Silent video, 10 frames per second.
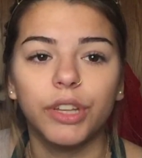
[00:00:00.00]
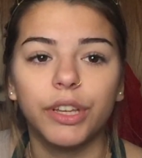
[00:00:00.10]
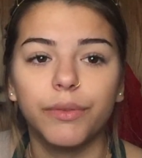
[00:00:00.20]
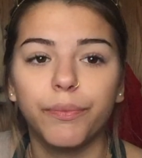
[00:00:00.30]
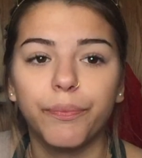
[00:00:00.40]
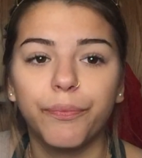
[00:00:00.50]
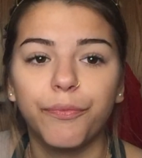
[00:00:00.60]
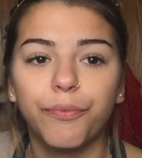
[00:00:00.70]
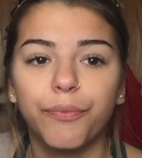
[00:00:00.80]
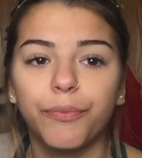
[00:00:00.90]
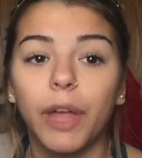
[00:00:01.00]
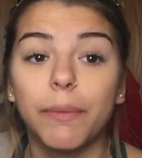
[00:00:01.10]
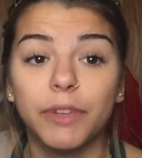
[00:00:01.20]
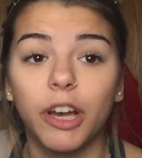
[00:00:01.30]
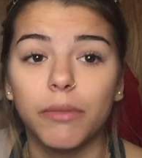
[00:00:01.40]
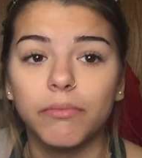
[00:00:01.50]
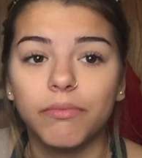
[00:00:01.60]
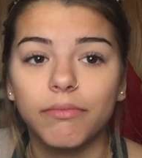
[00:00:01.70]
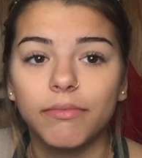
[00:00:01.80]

Like, I'm dumb.